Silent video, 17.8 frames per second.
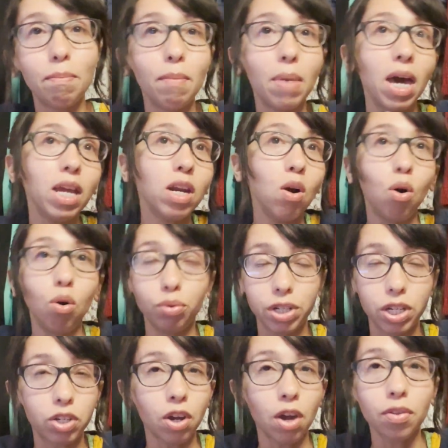Men hold
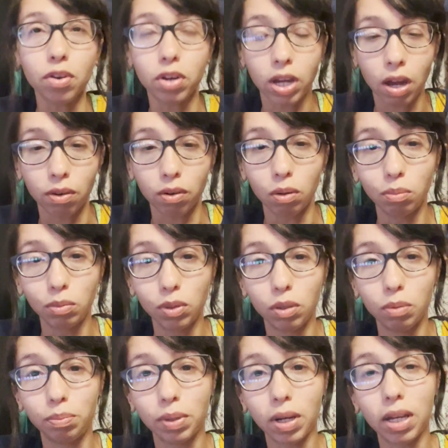each other
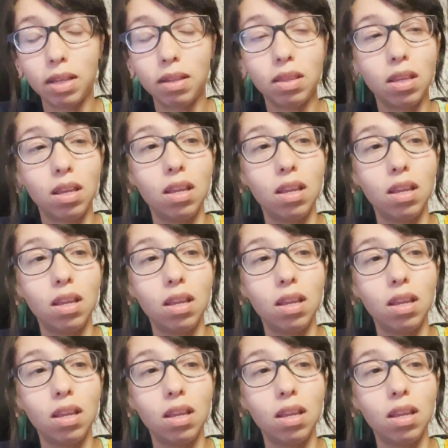accountable, but